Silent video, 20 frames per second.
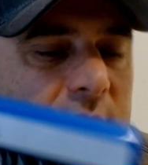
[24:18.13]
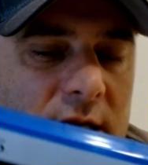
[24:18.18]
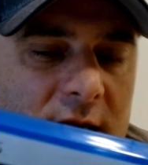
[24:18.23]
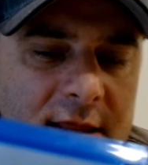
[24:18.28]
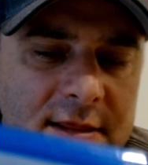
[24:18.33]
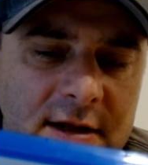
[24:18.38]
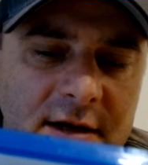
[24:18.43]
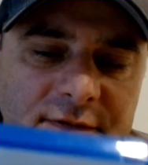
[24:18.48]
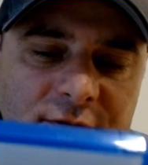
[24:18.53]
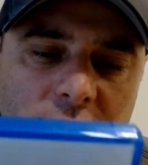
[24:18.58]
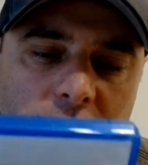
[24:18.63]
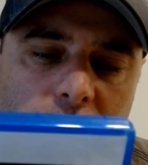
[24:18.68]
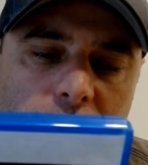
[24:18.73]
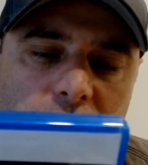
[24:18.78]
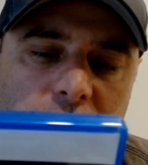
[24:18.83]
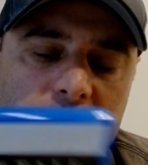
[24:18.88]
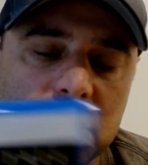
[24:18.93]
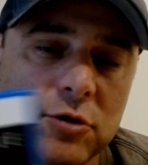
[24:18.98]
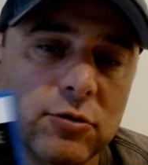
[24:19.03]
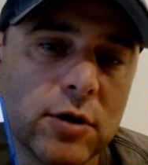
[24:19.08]
And then if you
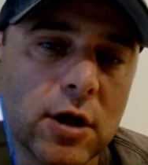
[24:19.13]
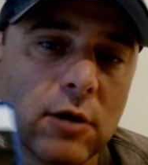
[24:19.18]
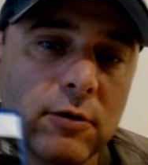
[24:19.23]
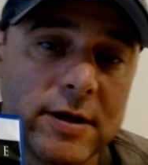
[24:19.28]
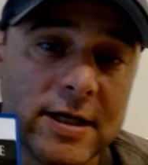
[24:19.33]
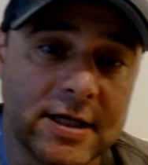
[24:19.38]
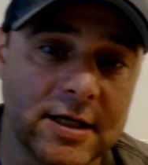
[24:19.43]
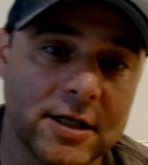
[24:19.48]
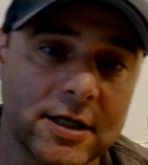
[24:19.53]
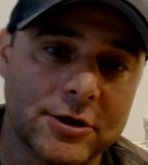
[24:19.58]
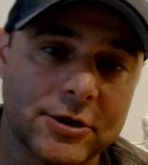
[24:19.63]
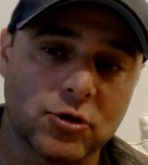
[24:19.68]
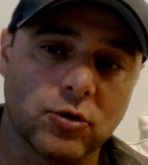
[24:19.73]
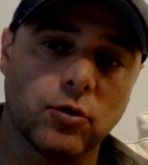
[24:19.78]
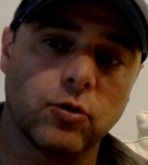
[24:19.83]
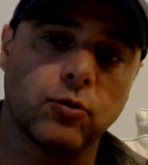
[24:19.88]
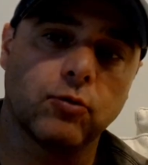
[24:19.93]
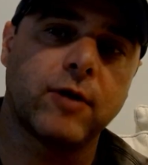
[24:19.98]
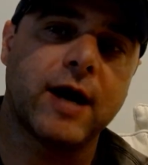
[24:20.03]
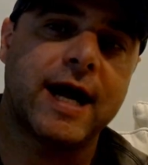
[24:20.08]
use Hugo, he can
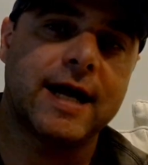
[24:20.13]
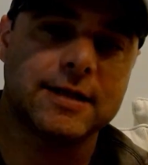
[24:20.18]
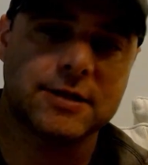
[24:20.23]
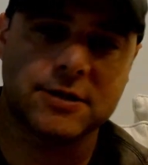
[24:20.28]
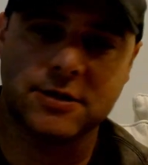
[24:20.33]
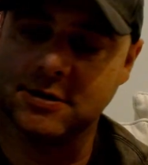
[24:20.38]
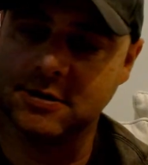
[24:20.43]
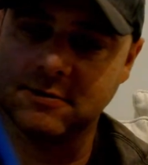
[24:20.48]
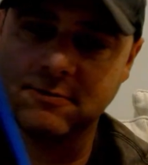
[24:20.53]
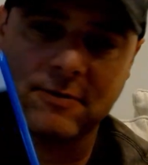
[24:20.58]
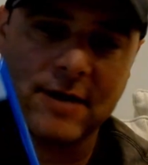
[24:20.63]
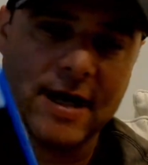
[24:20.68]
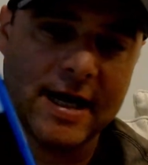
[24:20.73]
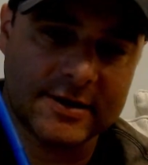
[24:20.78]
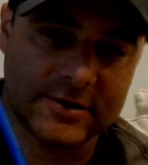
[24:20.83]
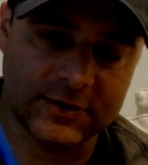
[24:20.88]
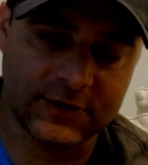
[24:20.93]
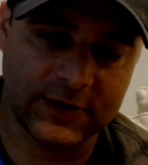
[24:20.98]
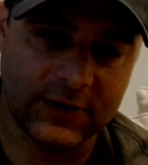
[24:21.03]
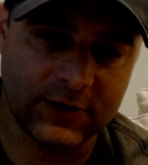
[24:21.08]
control the rats because the
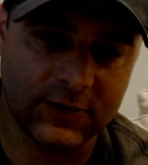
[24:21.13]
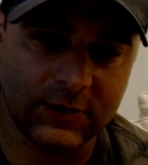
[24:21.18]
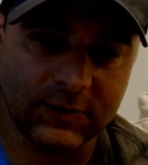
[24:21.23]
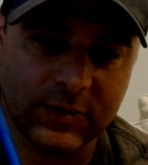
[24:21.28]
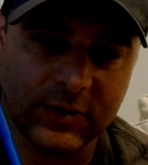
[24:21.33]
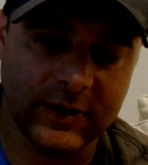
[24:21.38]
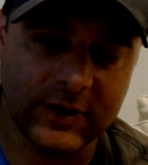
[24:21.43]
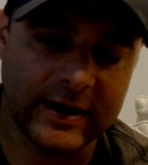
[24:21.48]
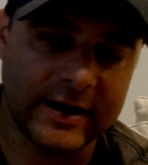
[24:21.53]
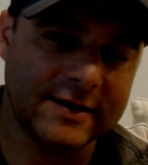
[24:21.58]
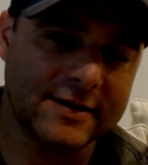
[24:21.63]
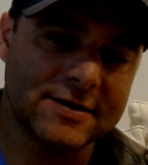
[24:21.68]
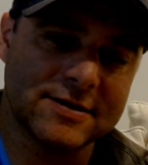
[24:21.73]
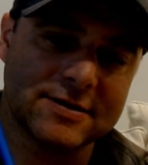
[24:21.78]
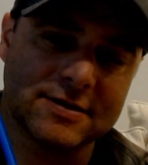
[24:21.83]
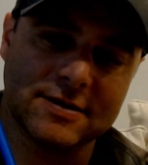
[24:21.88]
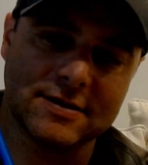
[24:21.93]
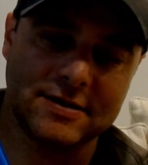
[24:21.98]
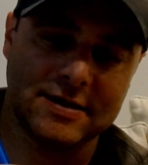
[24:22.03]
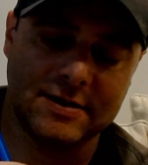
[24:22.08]
rats are here all the plague.
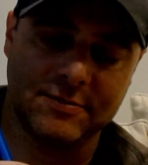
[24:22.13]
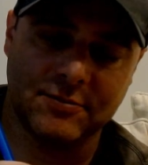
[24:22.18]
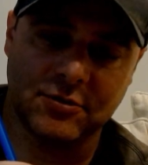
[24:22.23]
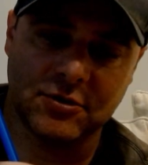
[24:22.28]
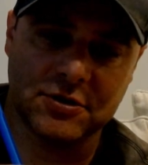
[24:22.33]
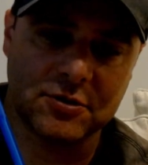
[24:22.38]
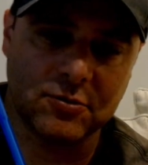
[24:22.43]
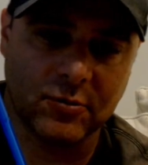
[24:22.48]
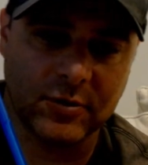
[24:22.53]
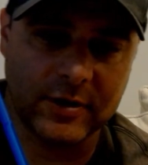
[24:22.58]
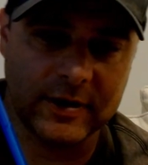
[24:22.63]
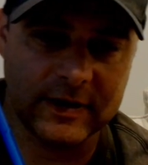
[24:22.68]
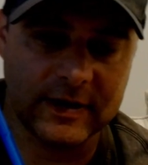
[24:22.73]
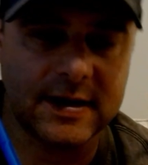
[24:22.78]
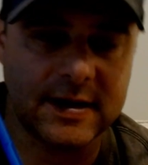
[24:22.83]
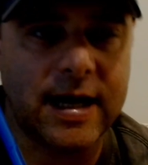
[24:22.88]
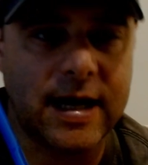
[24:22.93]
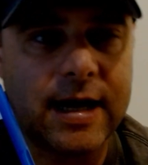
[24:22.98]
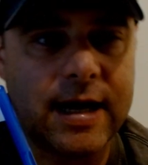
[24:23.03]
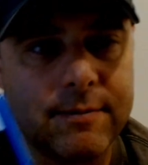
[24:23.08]
There's a deeper story
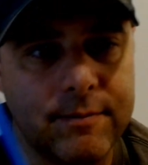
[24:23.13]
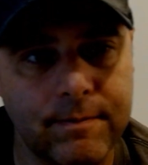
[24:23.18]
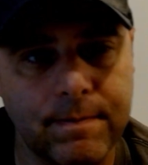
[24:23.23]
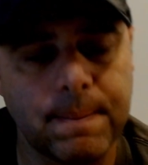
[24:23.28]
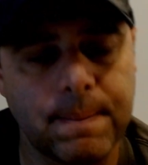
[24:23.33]
than that.